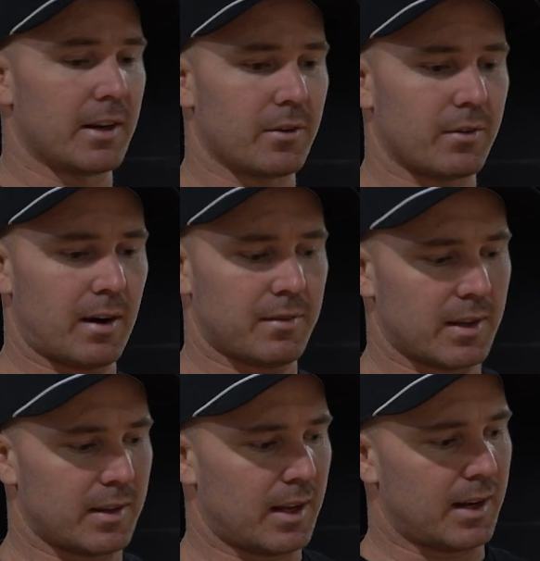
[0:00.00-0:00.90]
end all roughed
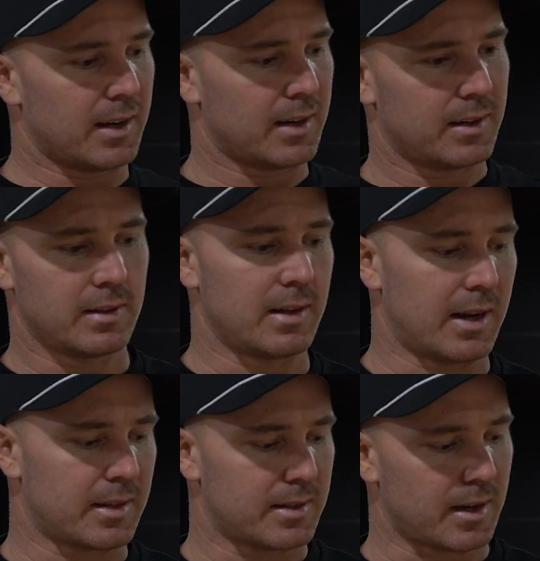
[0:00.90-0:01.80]
in there.
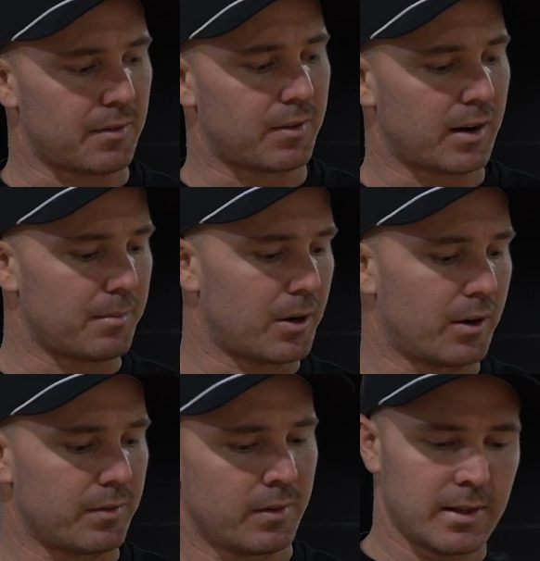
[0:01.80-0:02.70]
Next, subframe
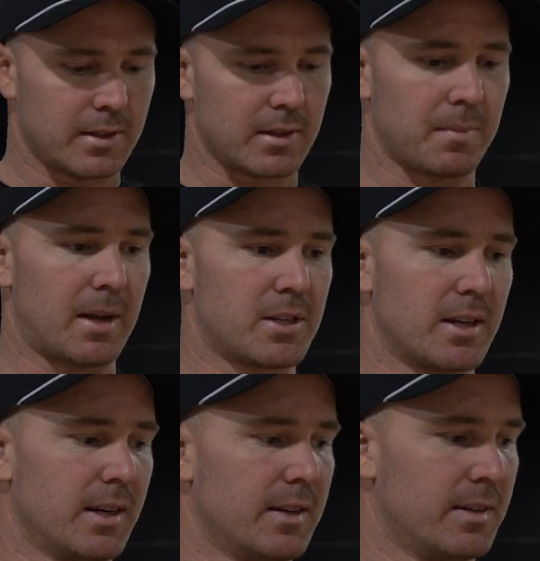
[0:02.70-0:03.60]
off, suspension
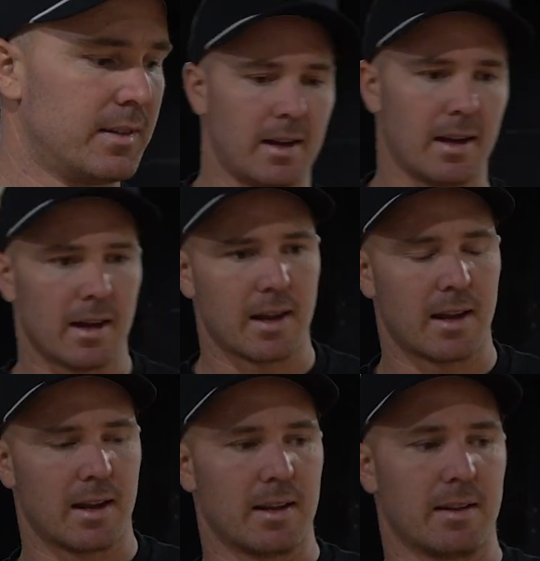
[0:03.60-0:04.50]
in,
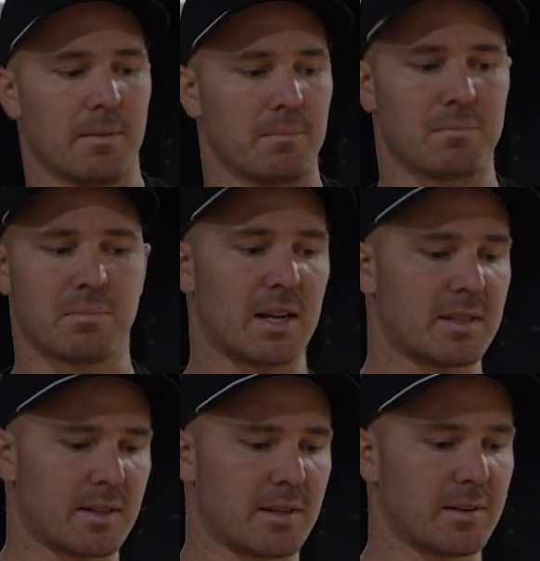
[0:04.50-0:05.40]
and then
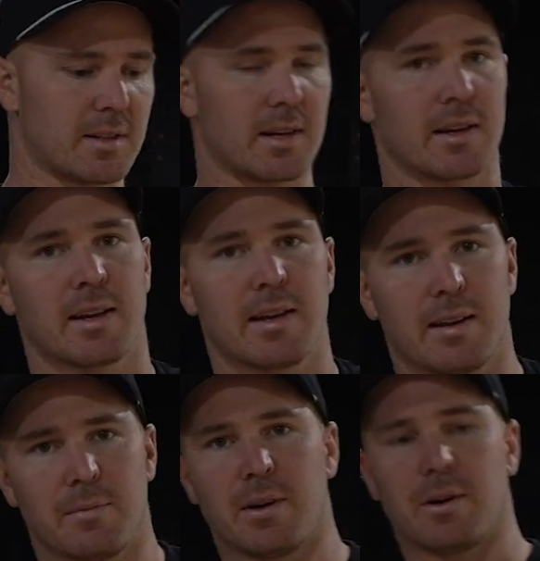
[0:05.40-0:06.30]
plastics on sticker kit,
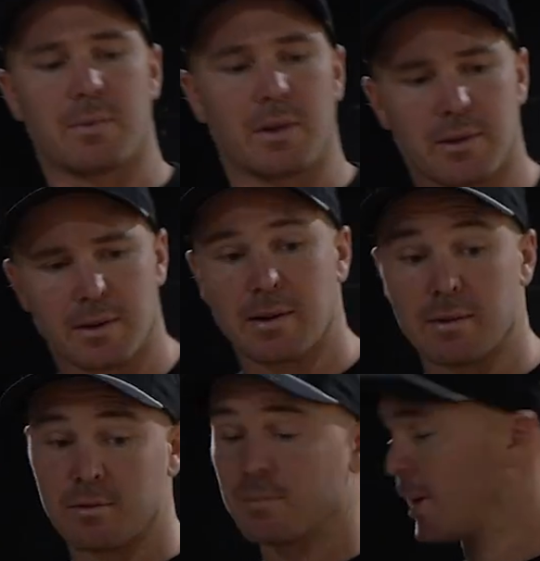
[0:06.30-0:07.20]
and we're well on our way.
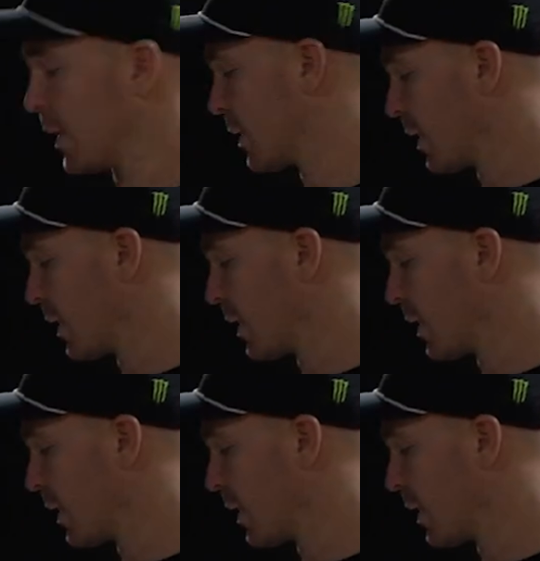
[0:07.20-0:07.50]
Foot pegs,